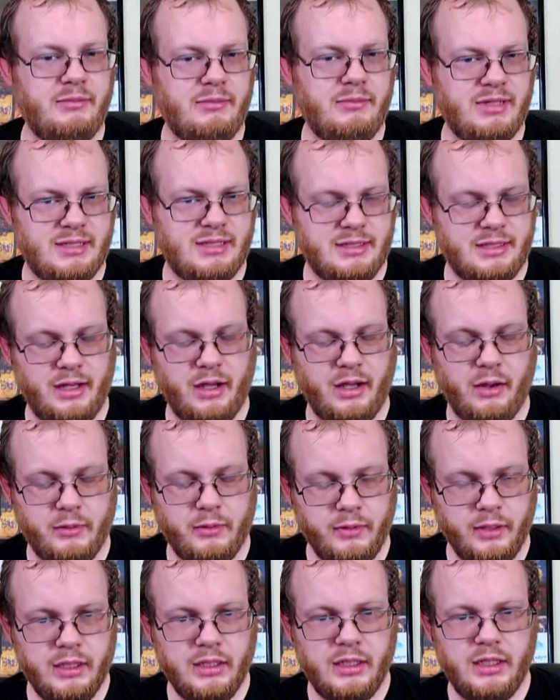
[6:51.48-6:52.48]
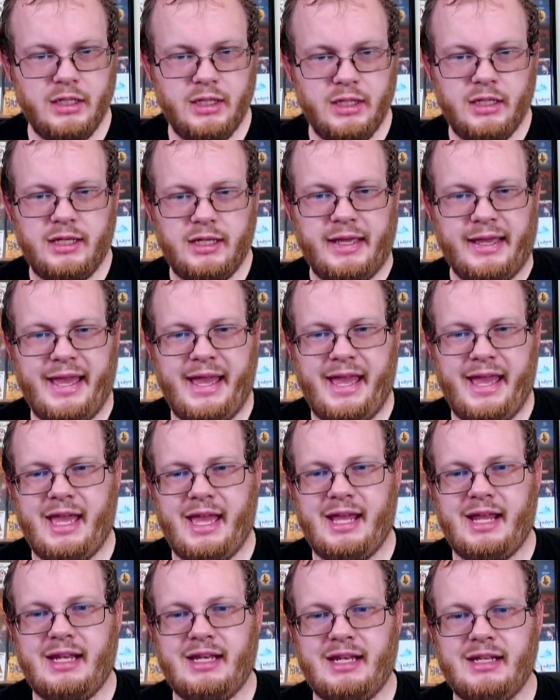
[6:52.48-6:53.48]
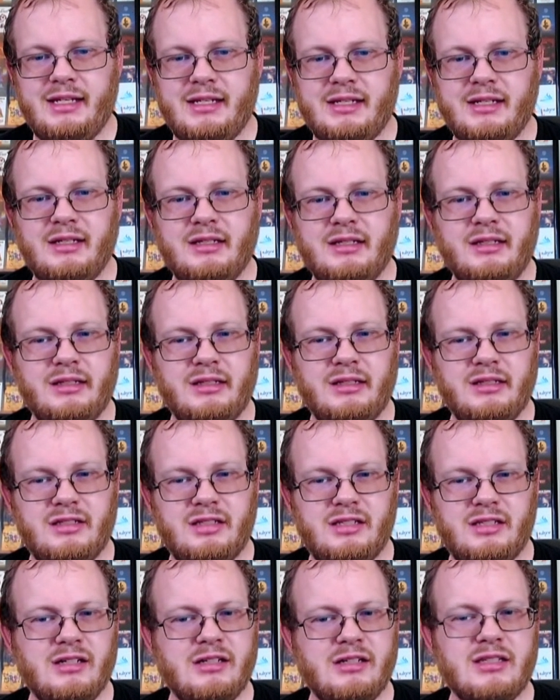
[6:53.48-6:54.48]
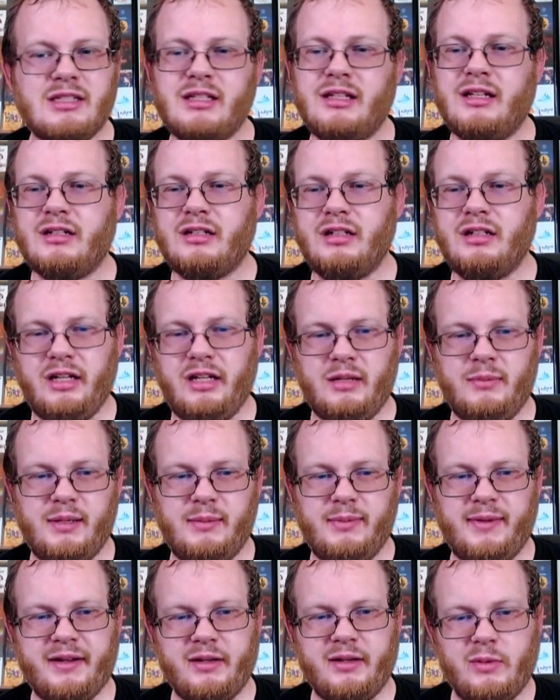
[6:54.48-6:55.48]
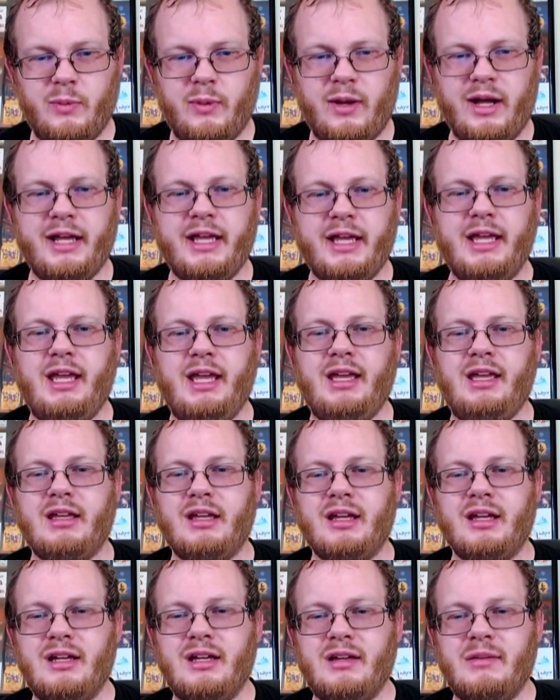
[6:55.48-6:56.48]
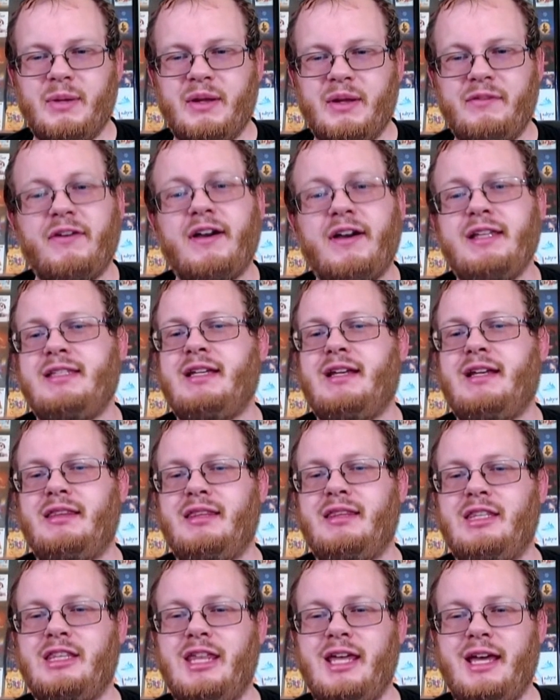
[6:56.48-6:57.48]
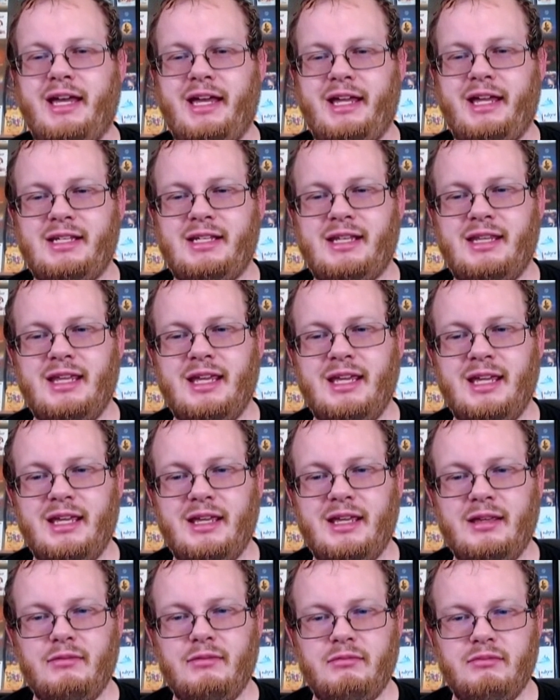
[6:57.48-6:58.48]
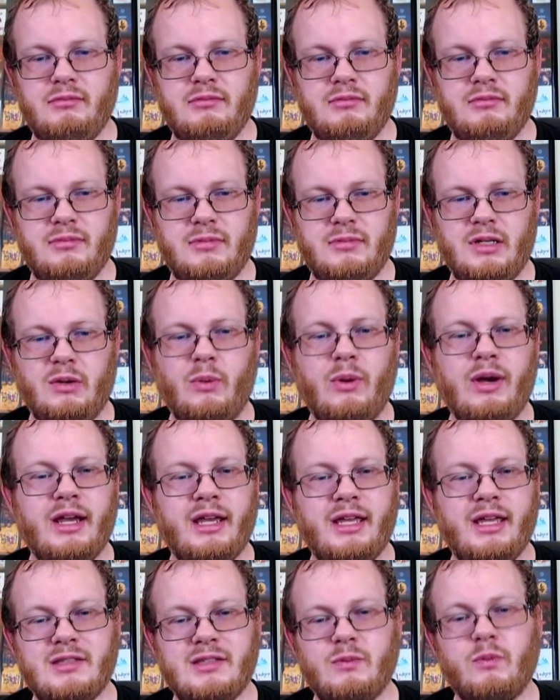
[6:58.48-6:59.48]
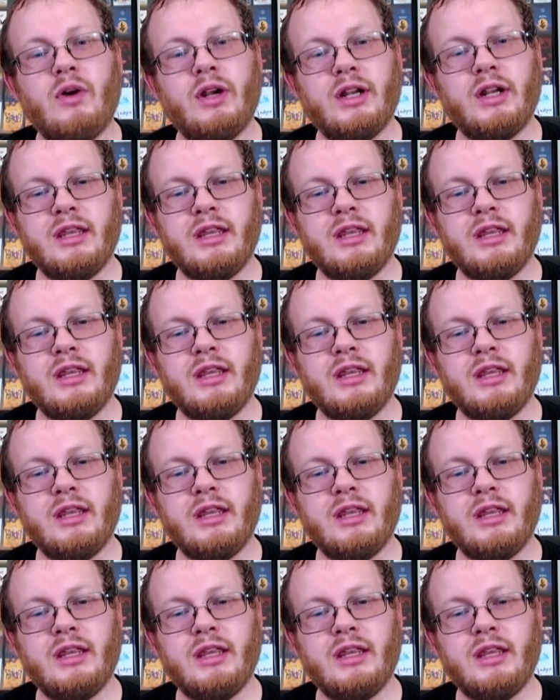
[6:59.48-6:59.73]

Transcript: Mrs. Ho, and starts to learn a little bit about Hawaii, but finds out that the Hawaiians want to